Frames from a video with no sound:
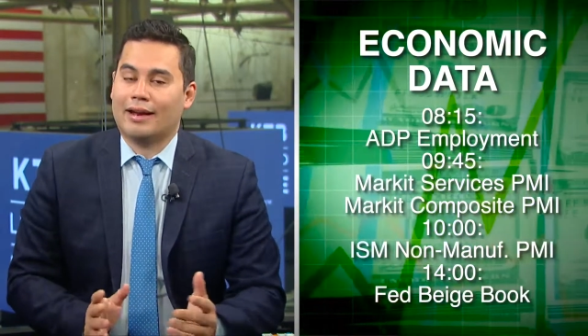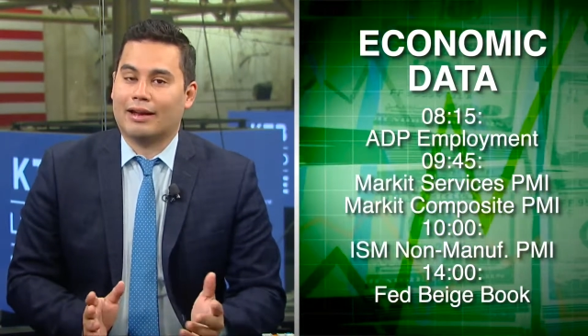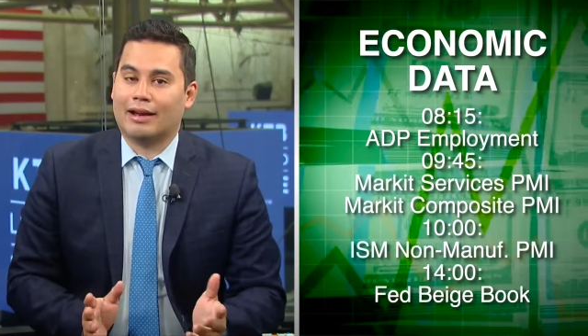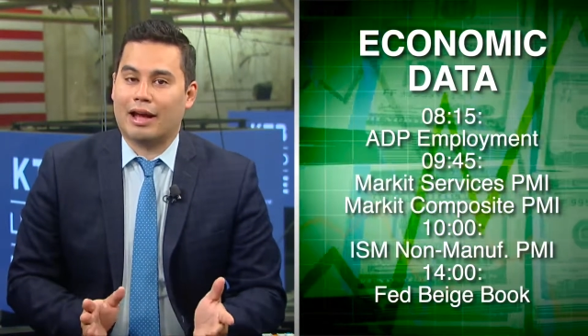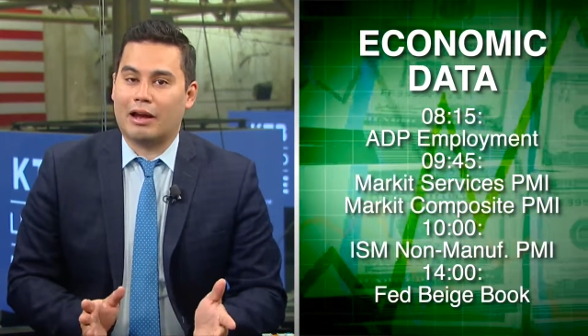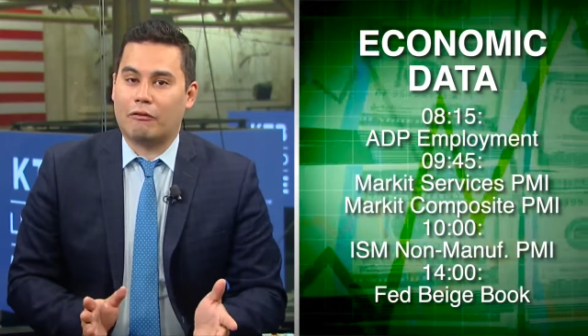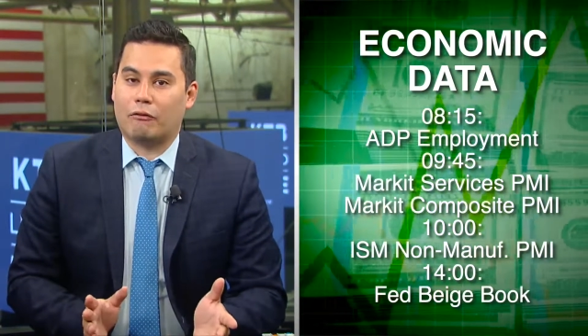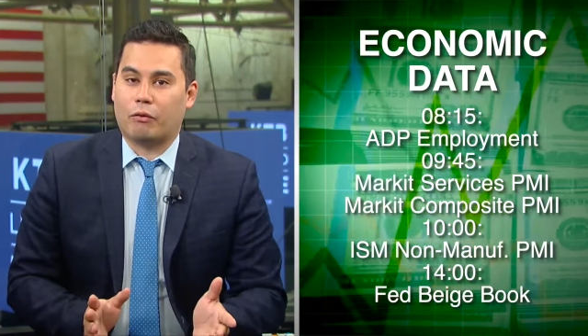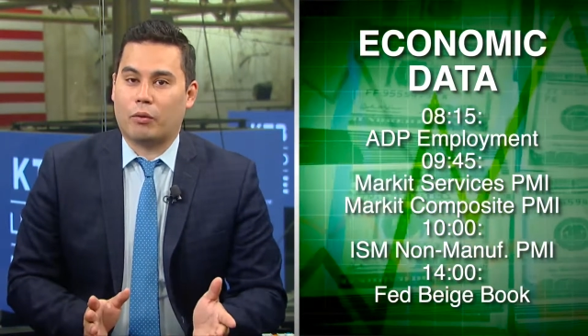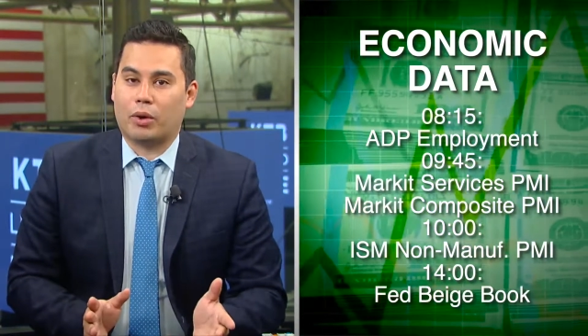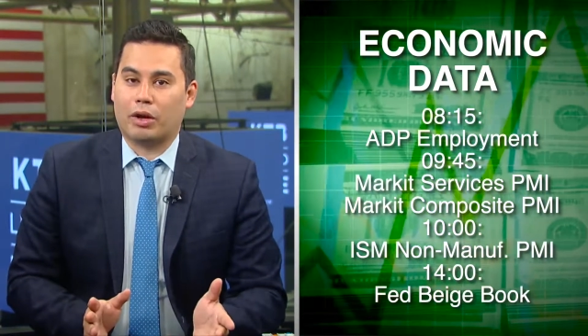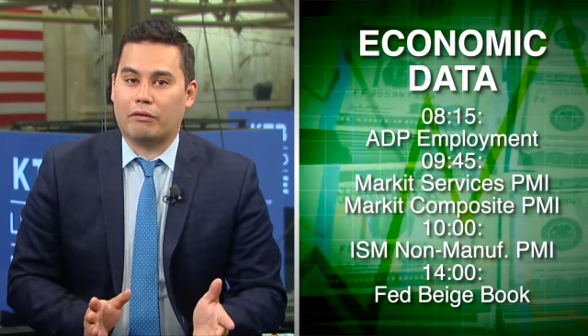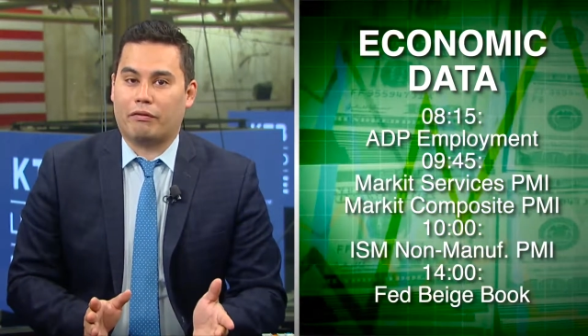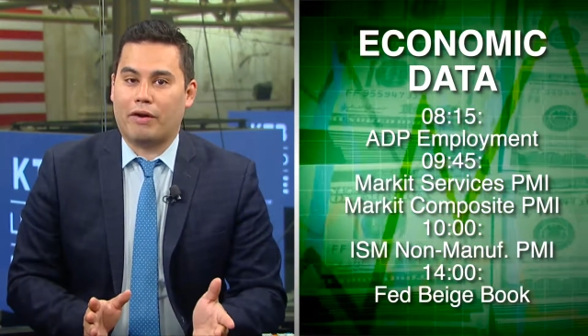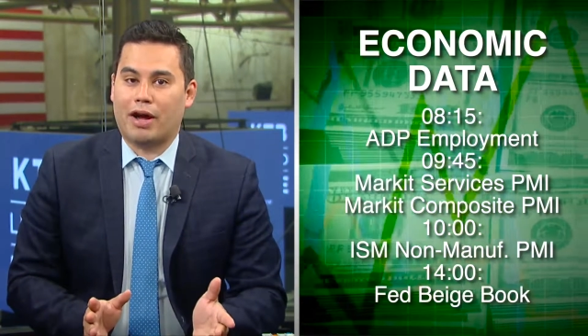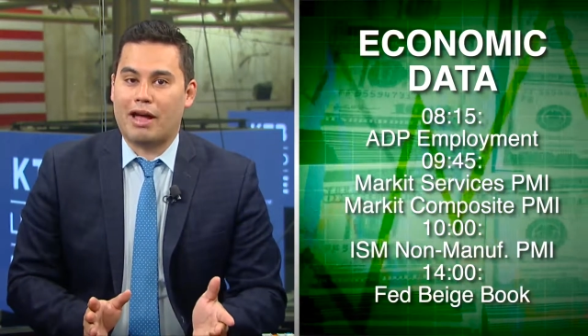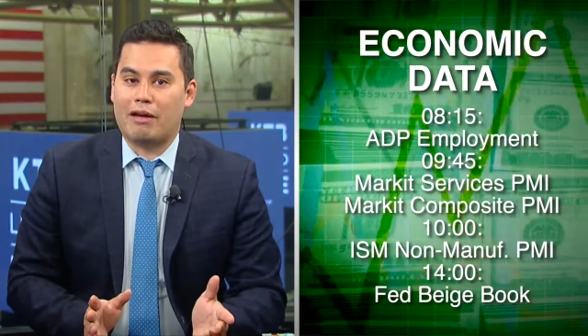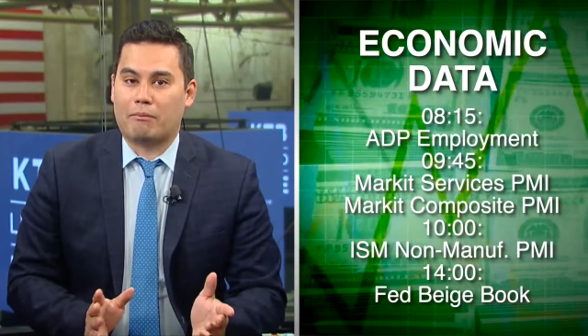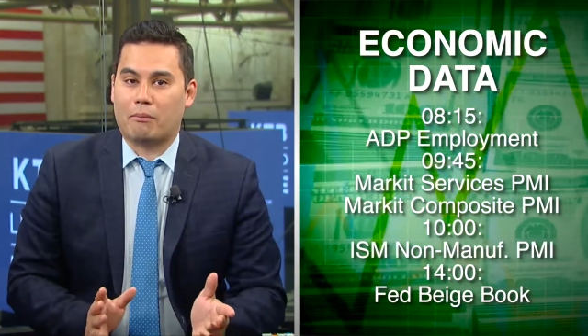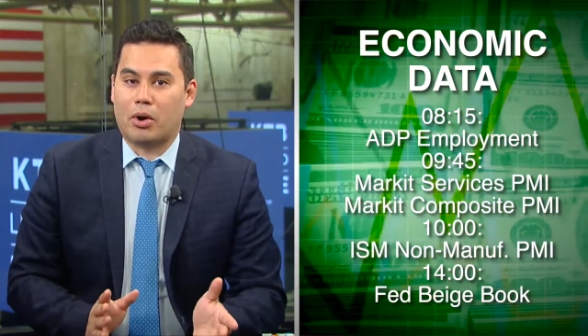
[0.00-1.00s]

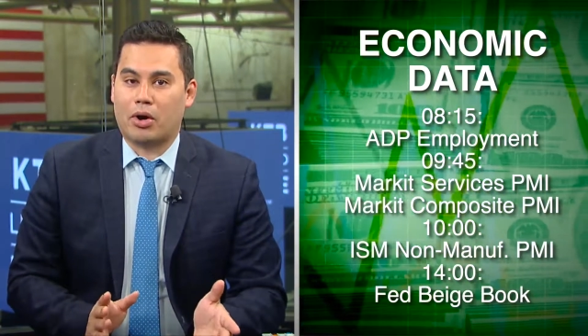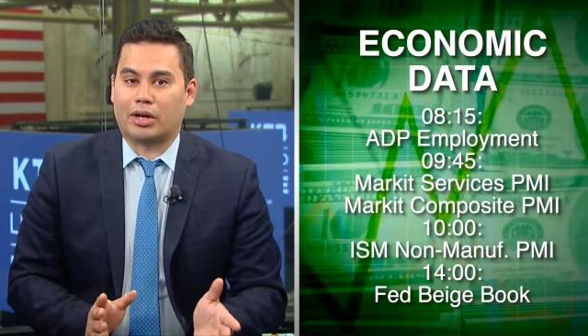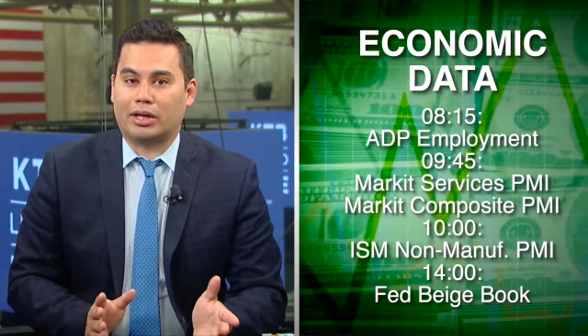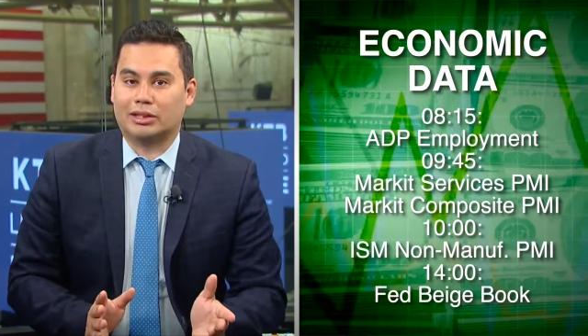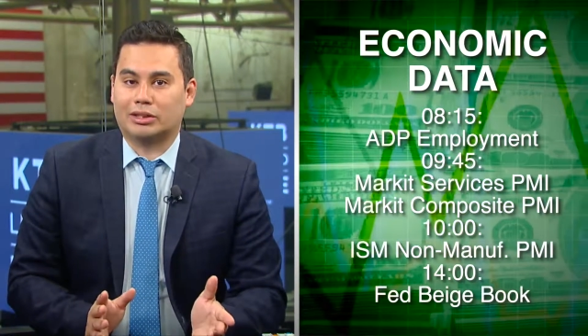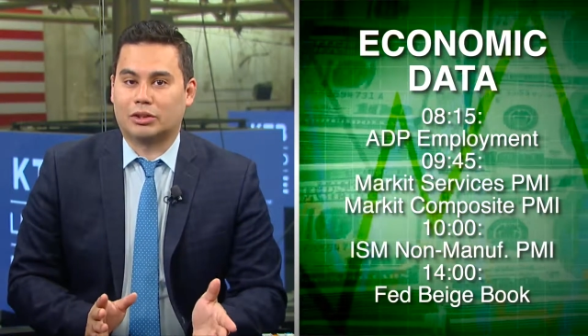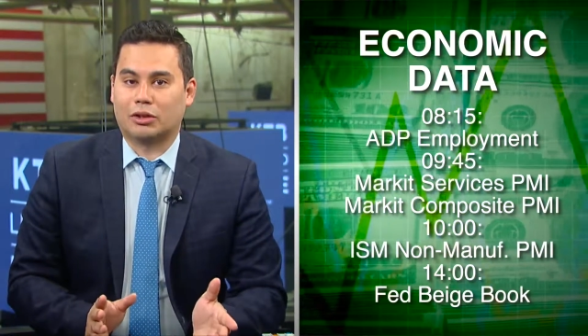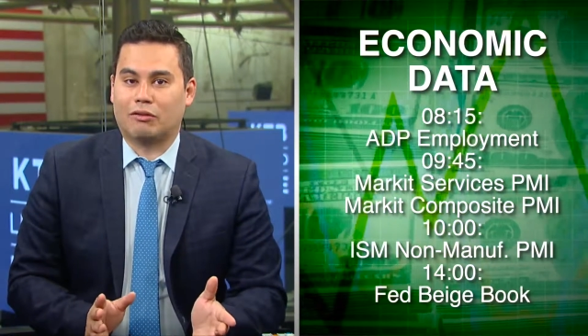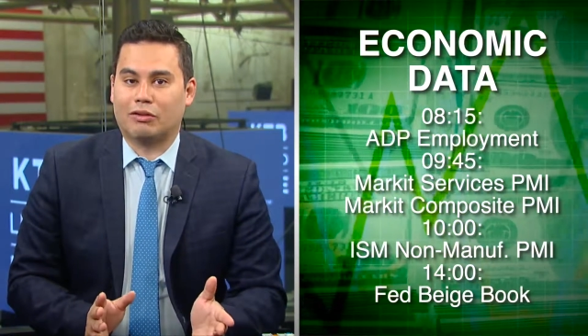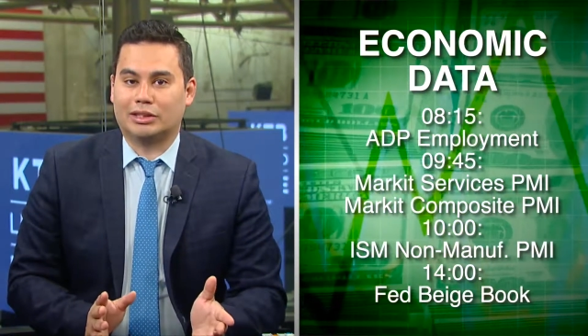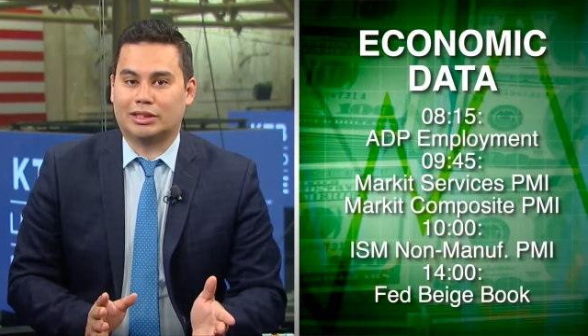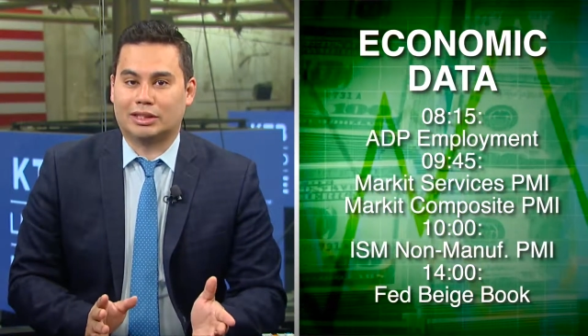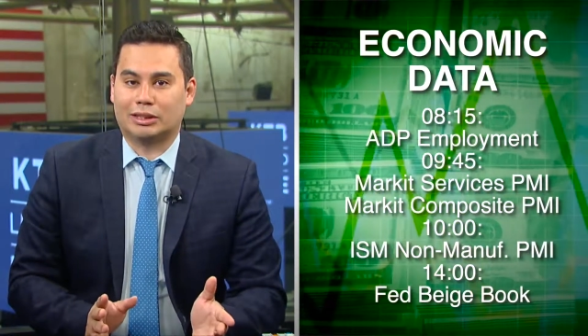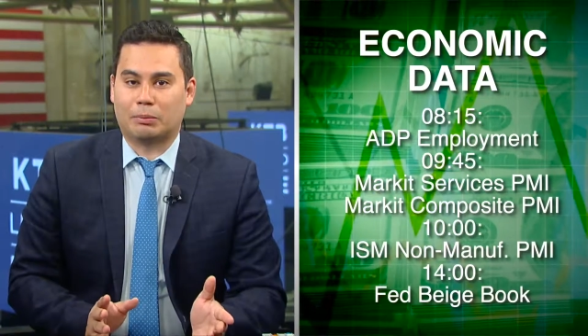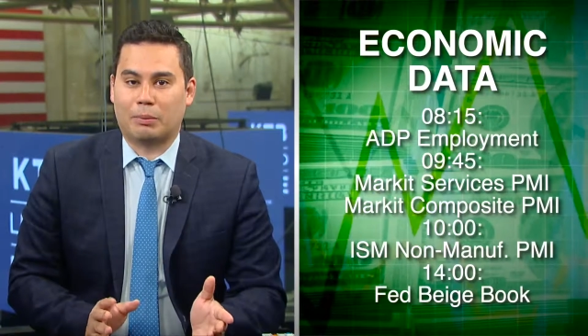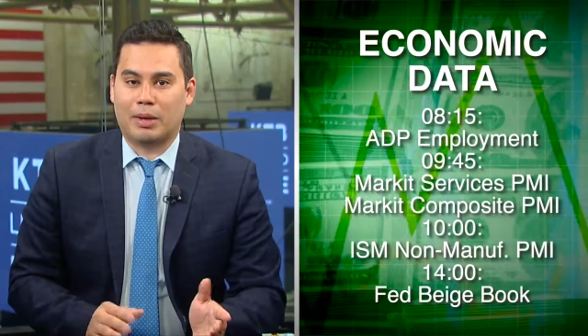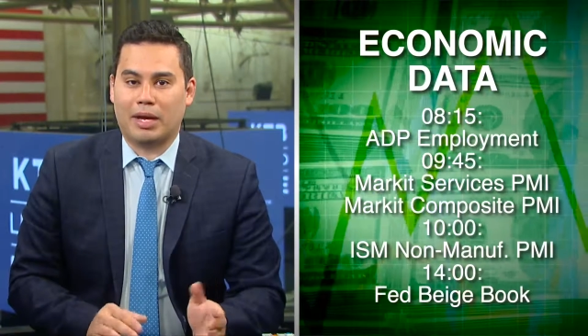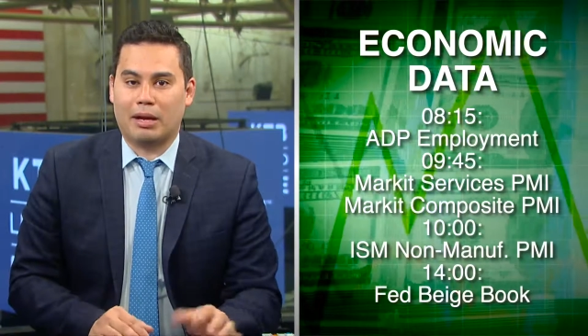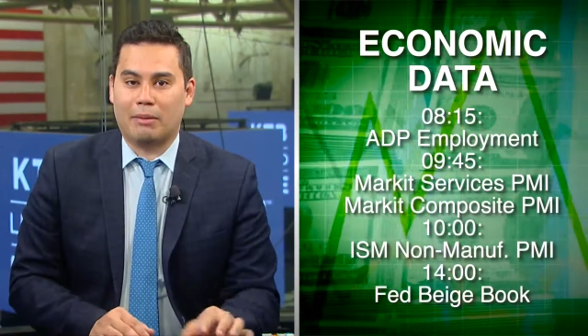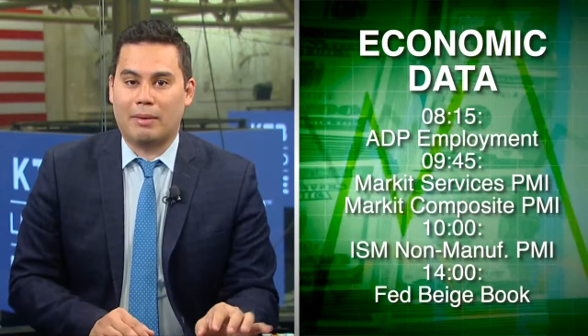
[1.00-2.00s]
9:45 market
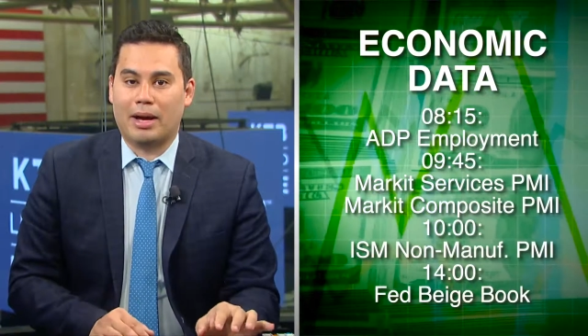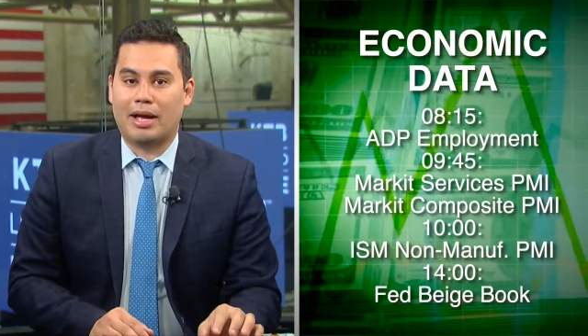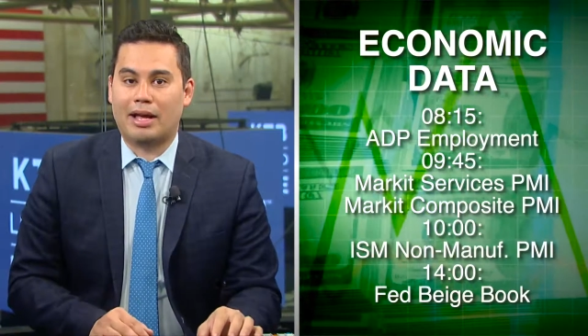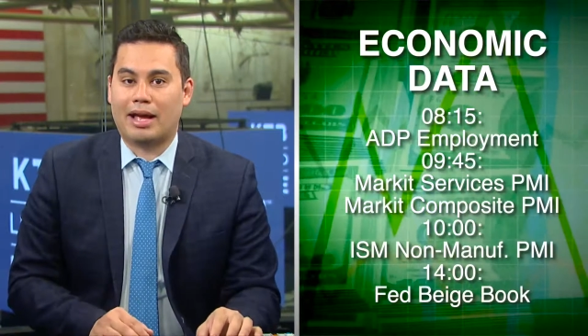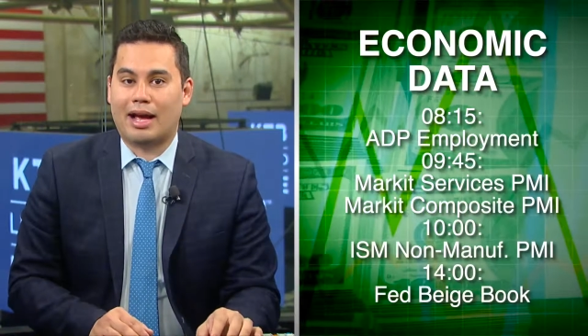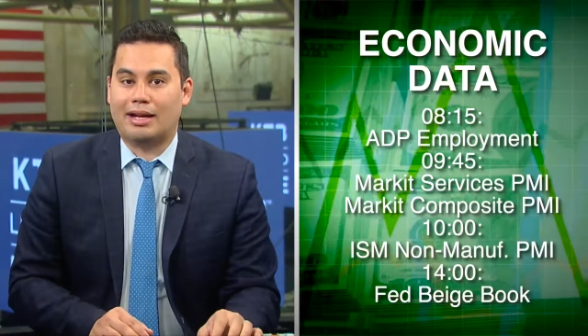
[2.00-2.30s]
services PMI,